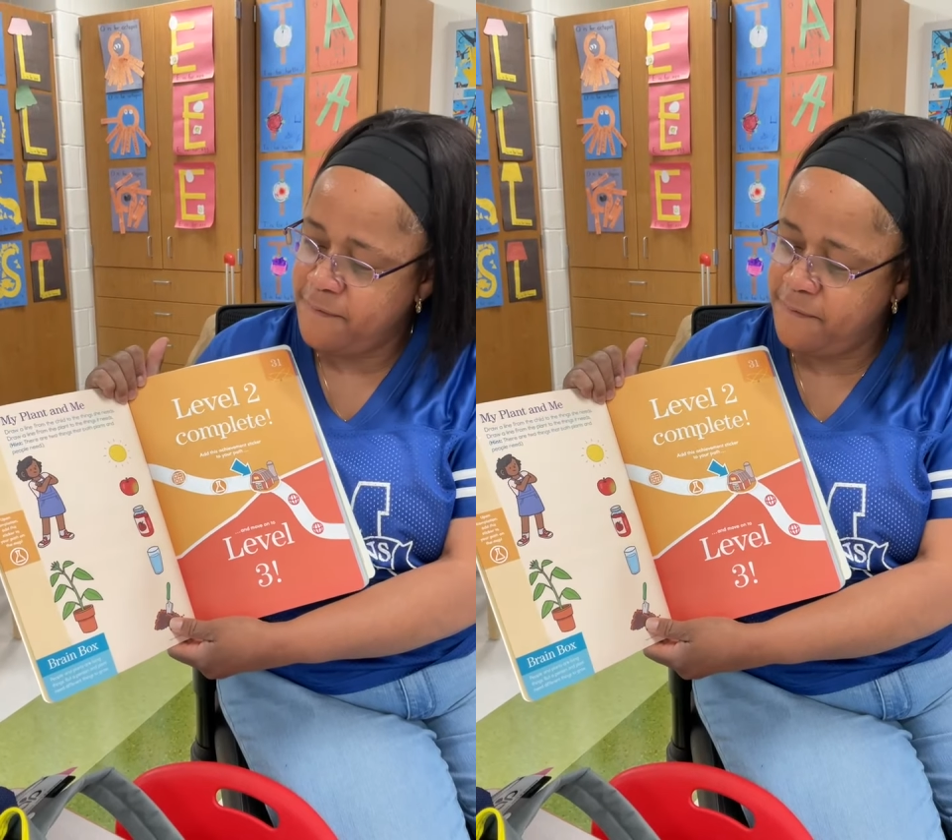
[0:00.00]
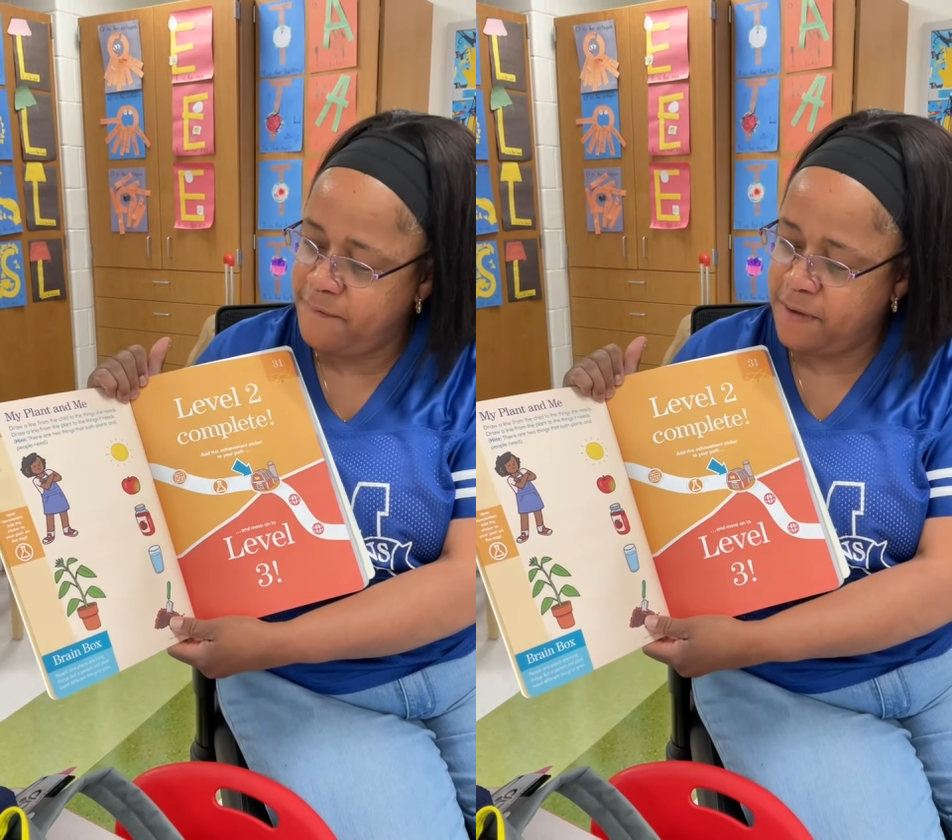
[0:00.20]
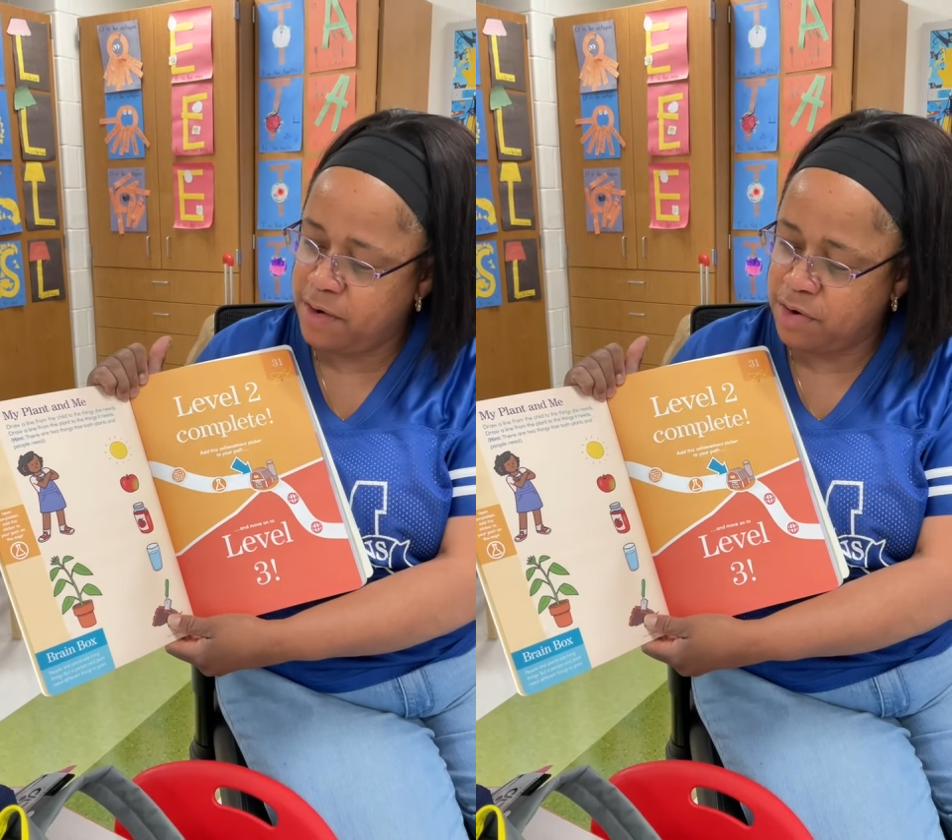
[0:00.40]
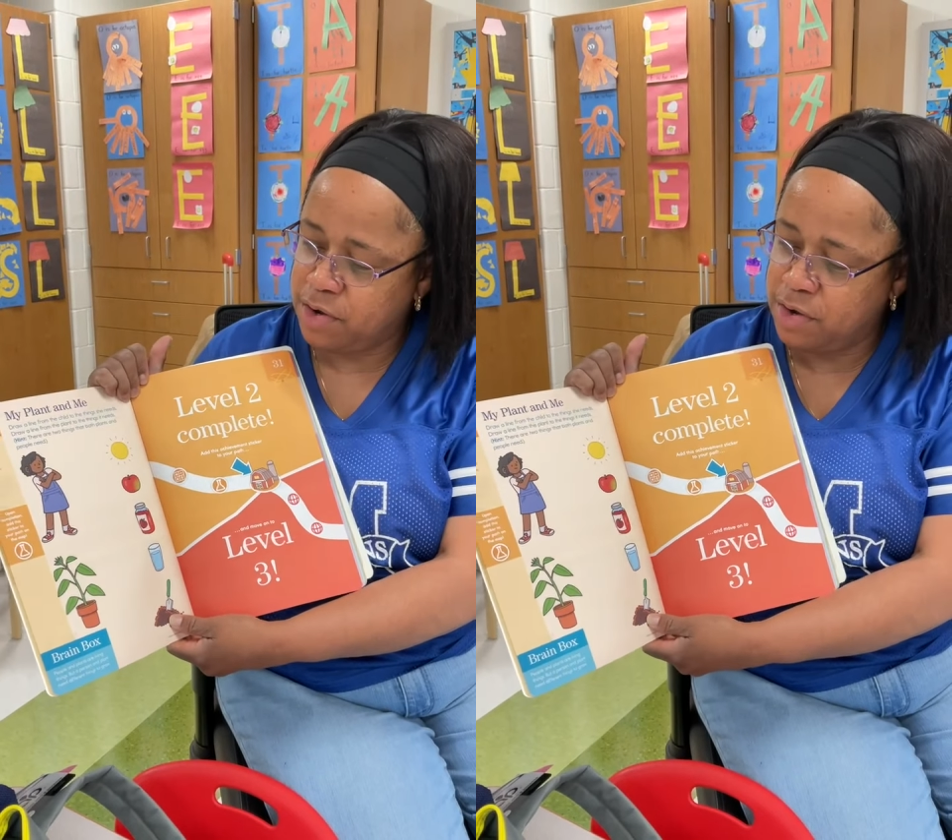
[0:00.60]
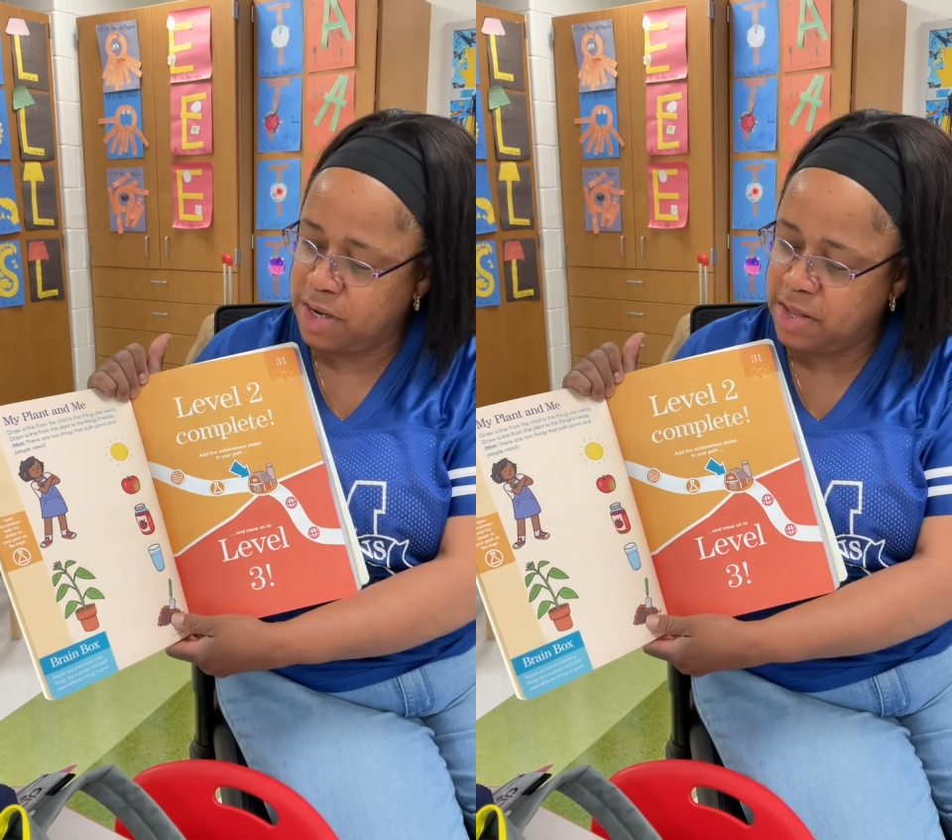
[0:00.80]
Very
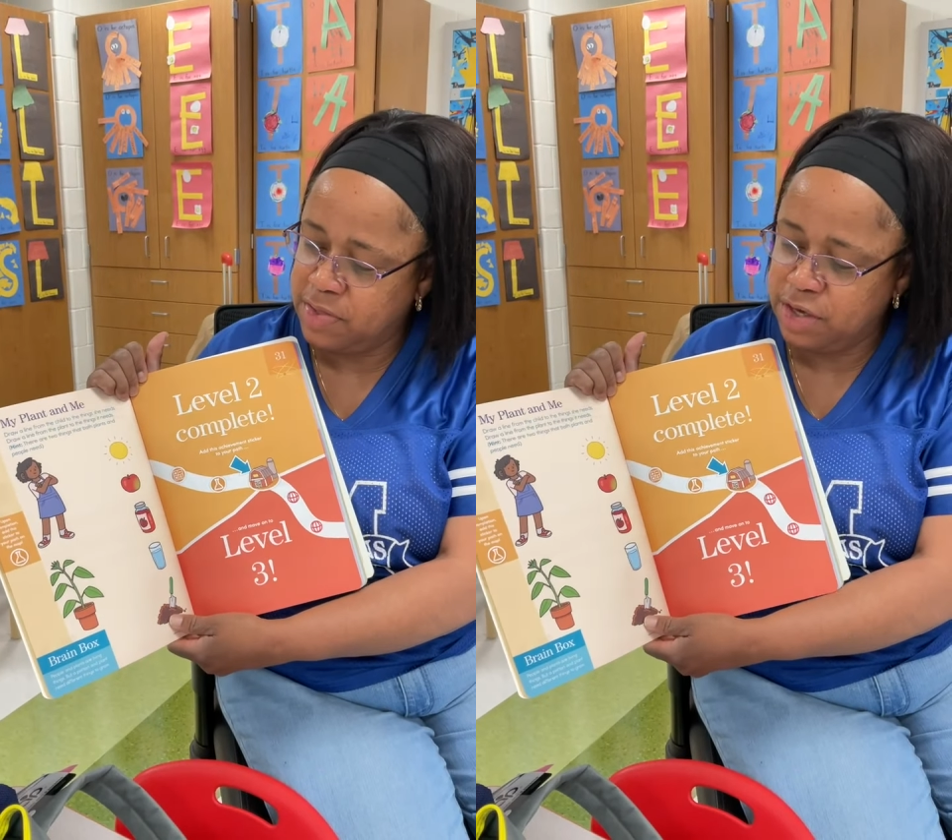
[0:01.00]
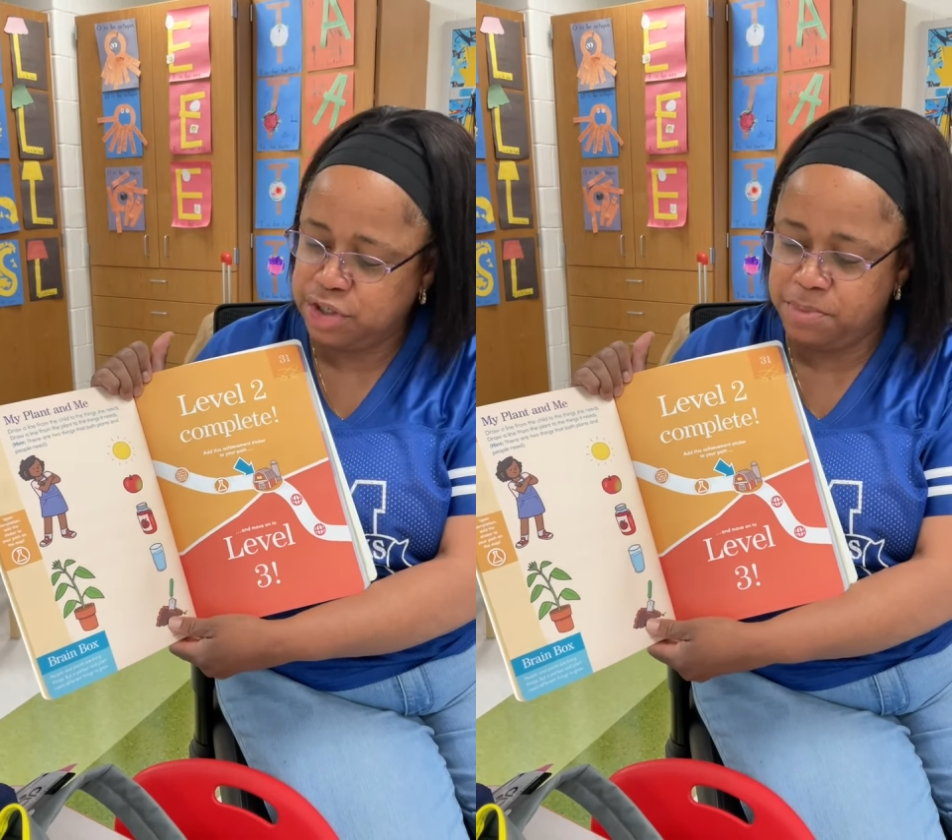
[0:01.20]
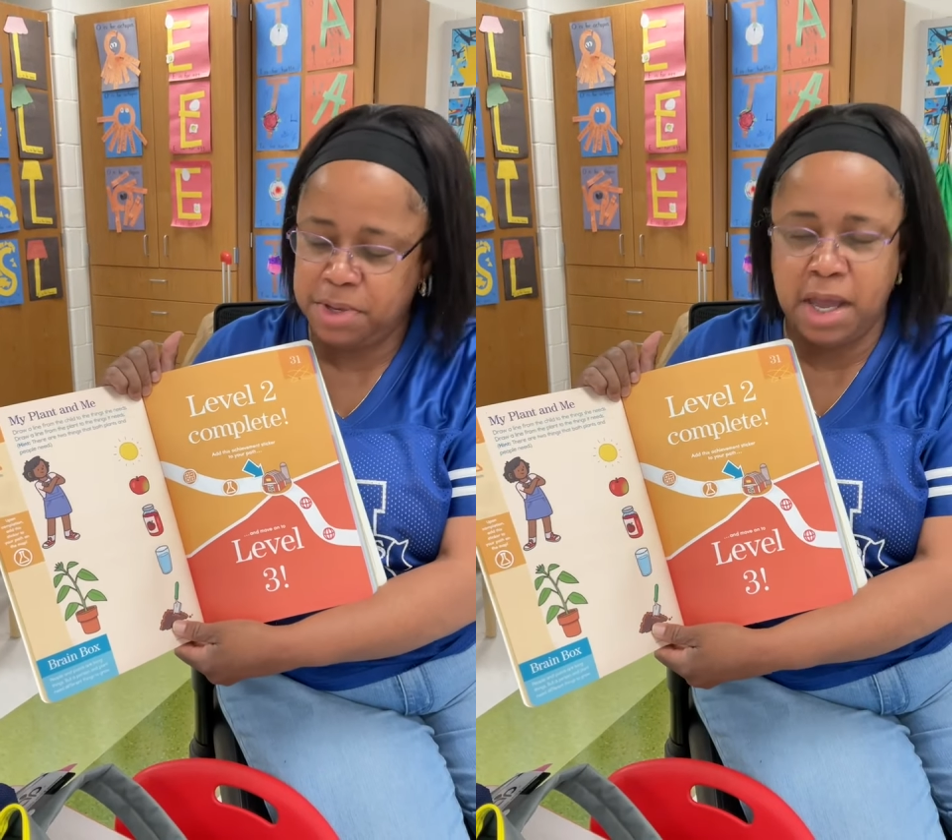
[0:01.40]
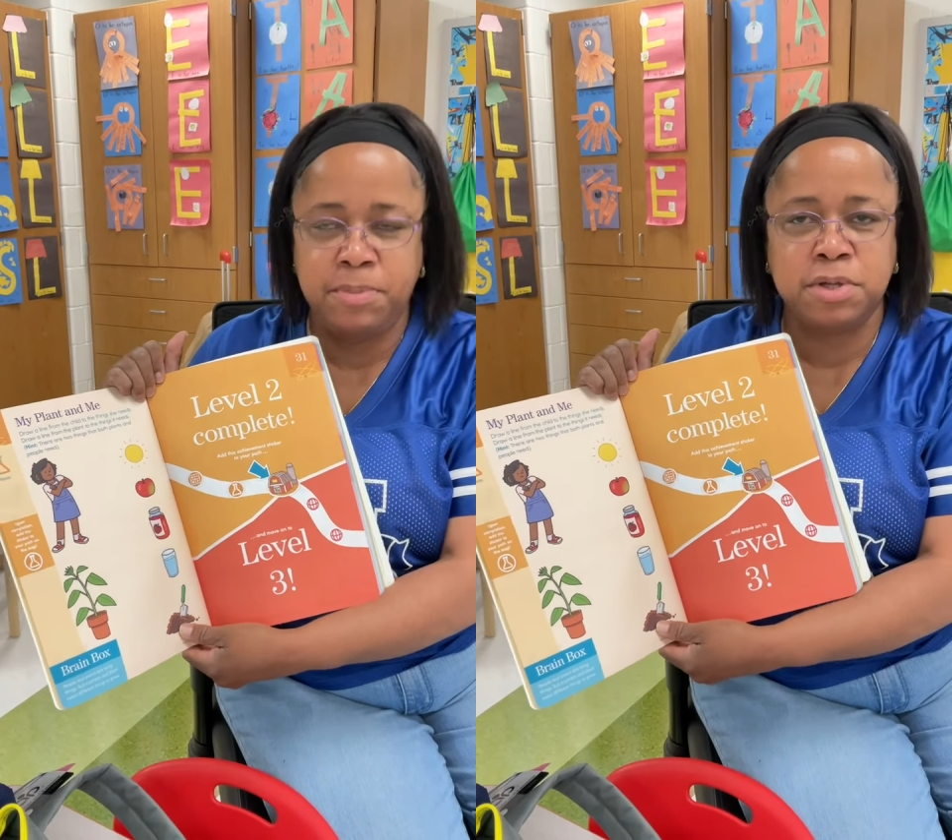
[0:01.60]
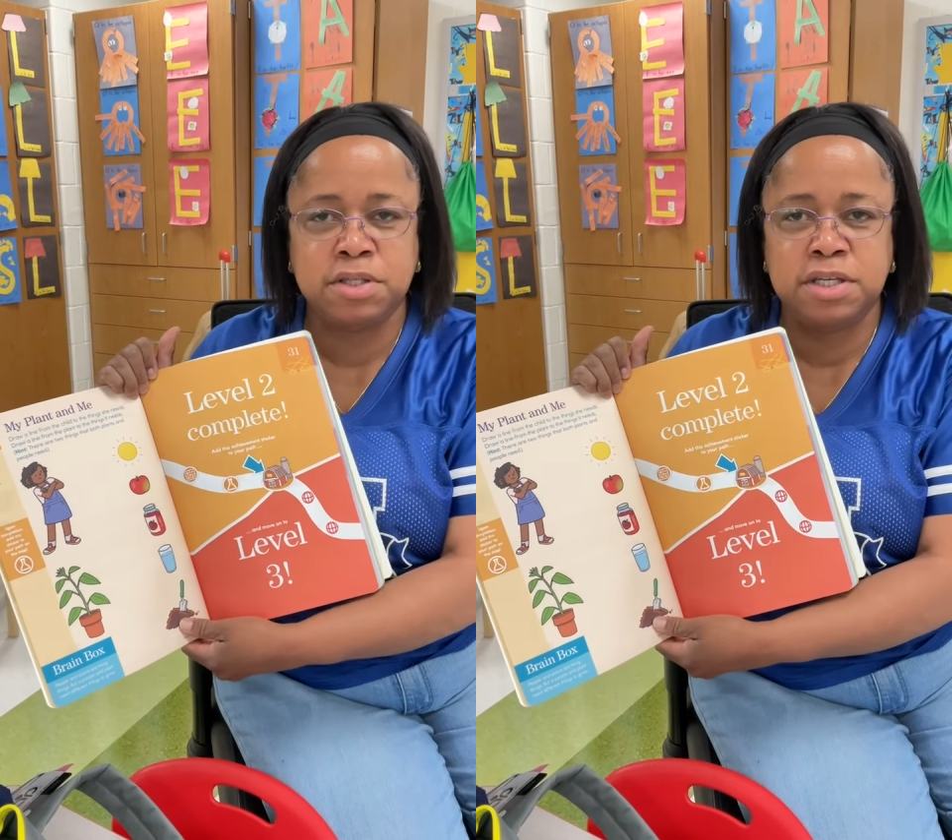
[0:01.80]
good, and they should be
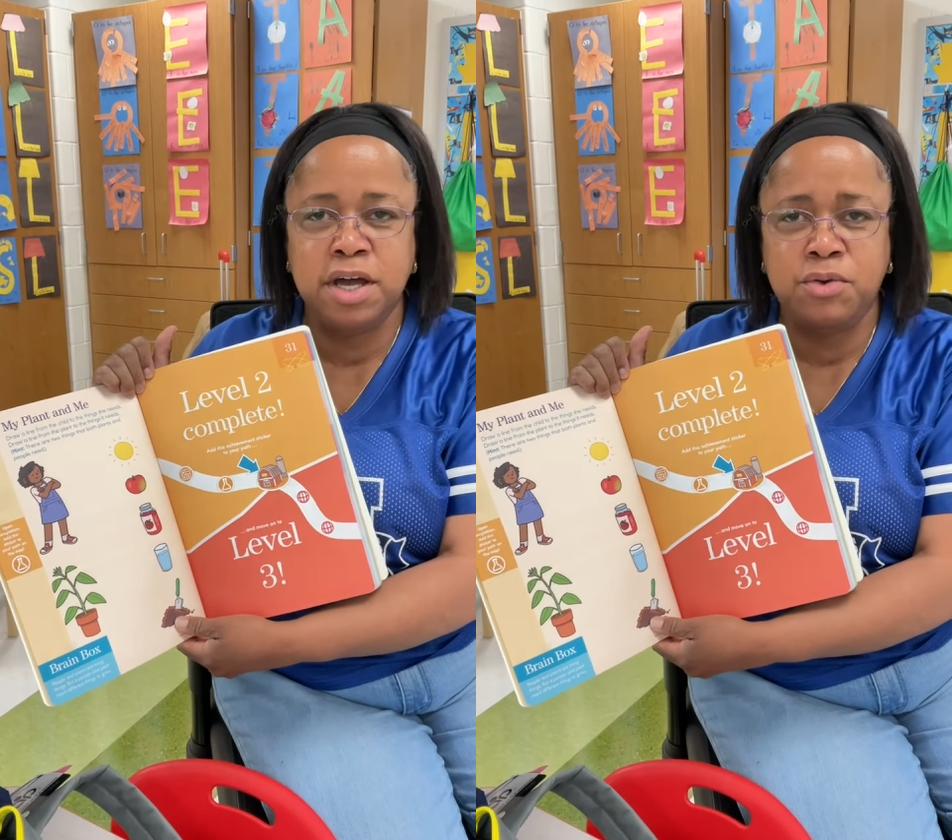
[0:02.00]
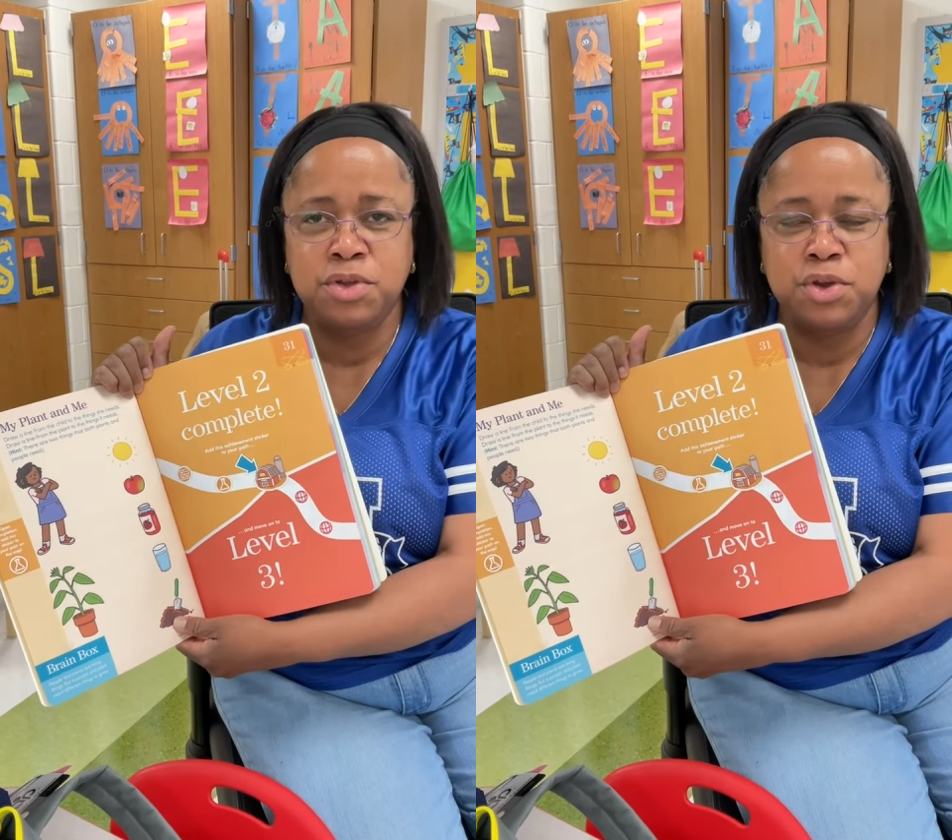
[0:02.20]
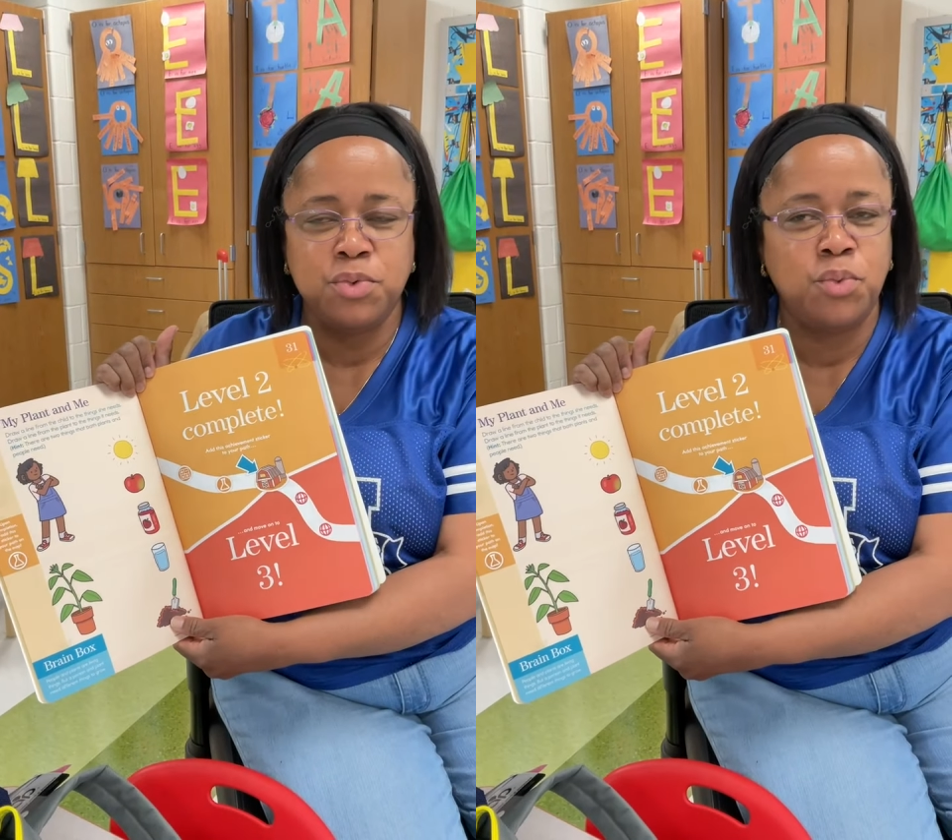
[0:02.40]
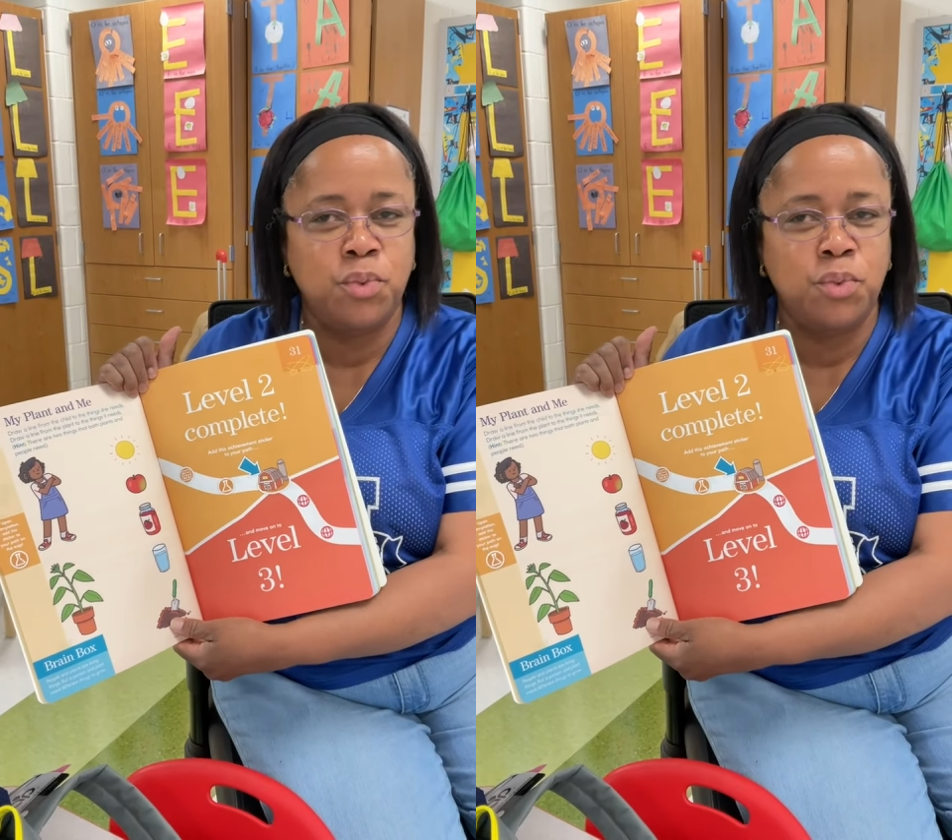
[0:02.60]
able to tell you